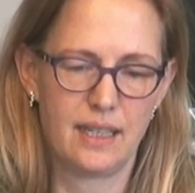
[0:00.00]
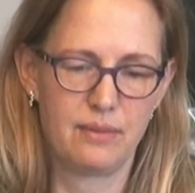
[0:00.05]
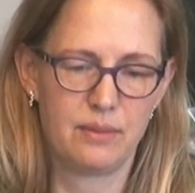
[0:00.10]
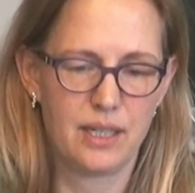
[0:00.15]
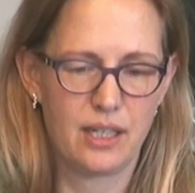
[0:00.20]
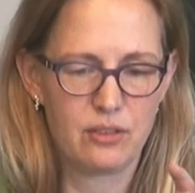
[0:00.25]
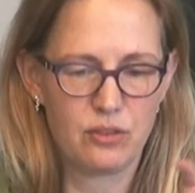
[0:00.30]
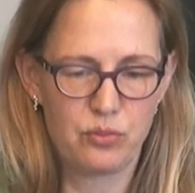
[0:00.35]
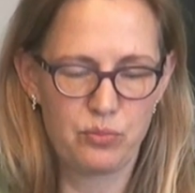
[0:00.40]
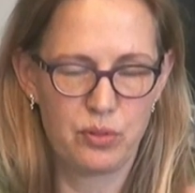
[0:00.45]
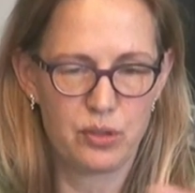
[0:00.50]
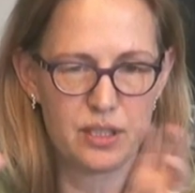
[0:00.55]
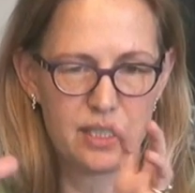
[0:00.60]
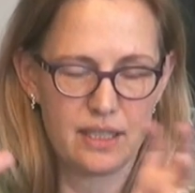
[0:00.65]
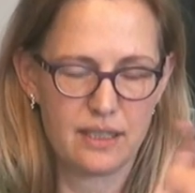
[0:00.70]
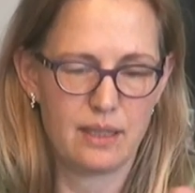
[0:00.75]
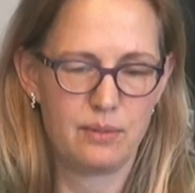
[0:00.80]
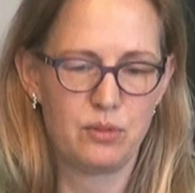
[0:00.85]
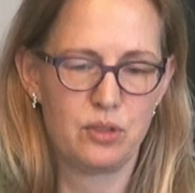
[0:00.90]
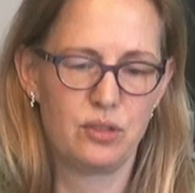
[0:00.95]
I'm kind of
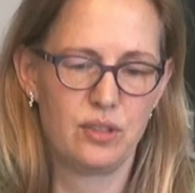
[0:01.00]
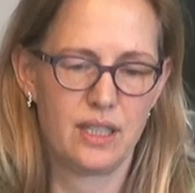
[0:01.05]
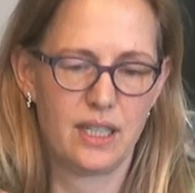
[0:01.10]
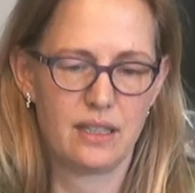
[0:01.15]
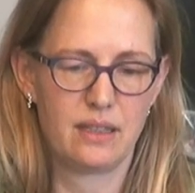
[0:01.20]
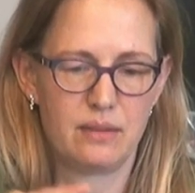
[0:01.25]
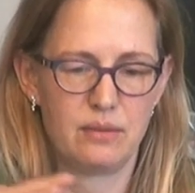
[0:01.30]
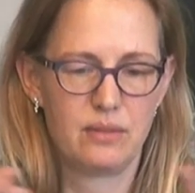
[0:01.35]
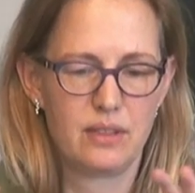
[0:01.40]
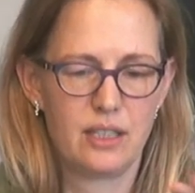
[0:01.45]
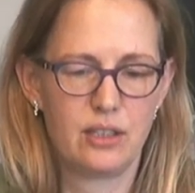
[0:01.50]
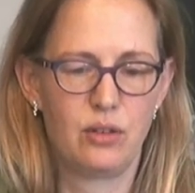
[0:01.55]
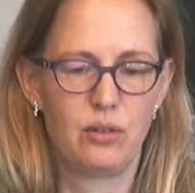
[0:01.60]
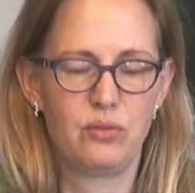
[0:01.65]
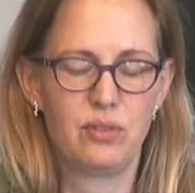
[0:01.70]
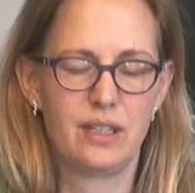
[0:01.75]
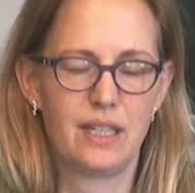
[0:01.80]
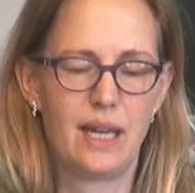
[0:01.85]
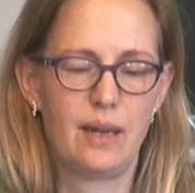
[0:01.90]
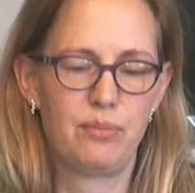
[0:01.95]
putting them together, they
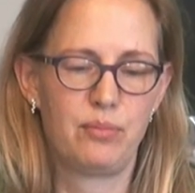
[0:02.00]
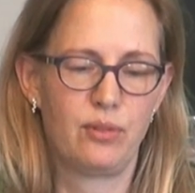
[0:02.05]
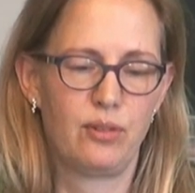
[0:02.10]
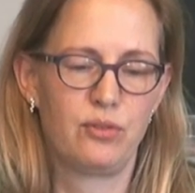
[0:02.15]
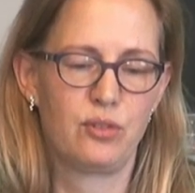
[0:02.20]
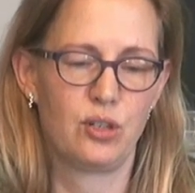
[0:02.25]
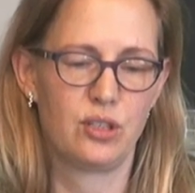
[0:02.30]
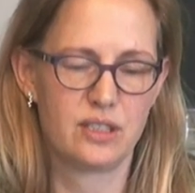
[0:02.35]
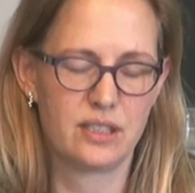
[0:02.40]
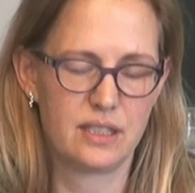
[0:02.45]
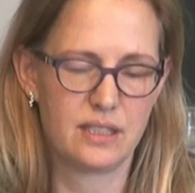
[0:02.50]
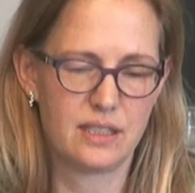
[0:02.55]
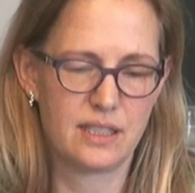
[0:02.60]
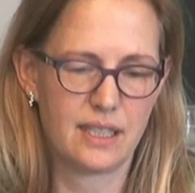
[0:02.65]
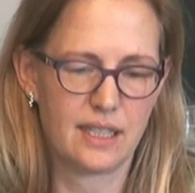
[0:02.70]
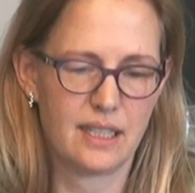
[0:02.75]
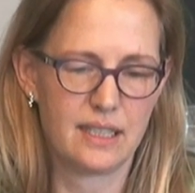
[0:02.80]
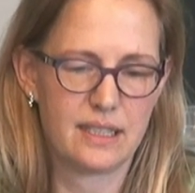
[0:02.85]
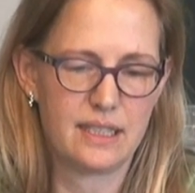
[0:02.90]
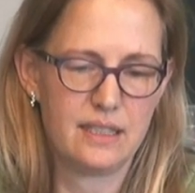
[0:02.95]
overlap. Of course, the
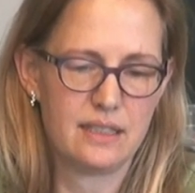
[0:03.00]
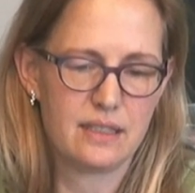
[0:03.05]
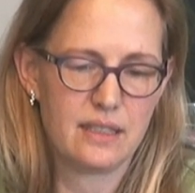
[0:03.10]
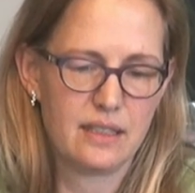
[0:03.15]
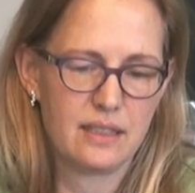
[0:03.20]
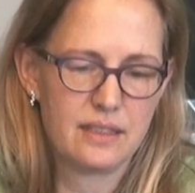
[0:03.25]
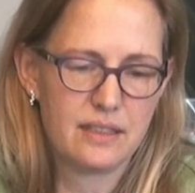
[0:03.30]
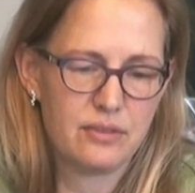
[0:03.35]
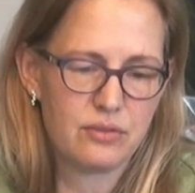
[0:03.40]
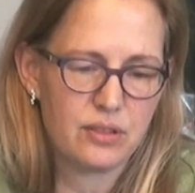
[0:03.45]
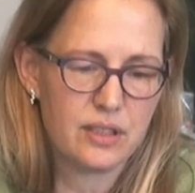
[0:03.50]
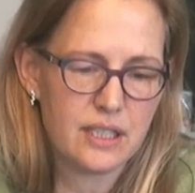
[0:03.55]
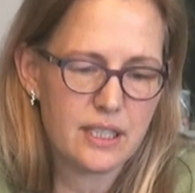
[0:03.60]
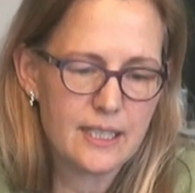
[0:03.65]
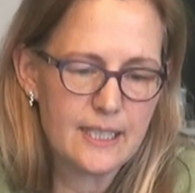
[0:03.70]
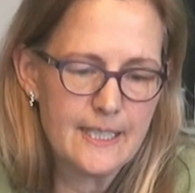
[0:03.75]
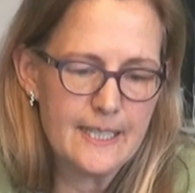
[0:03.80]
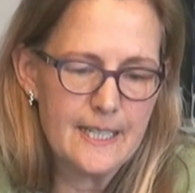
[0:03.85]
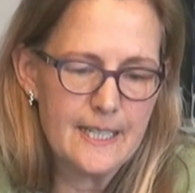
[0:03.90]
subtleties are different.